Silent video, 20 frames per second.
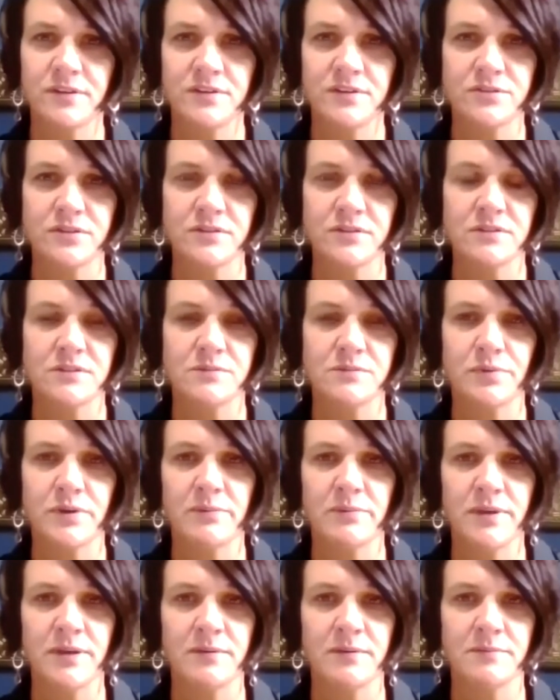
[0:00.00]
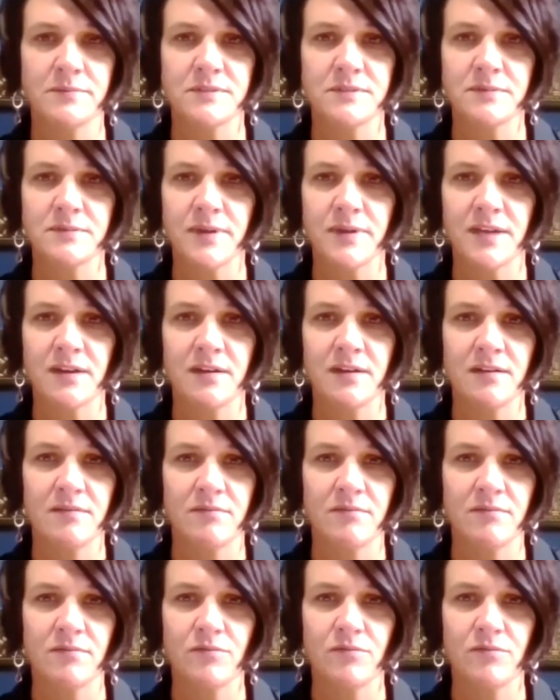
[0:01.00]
your insurance premiums. I mean,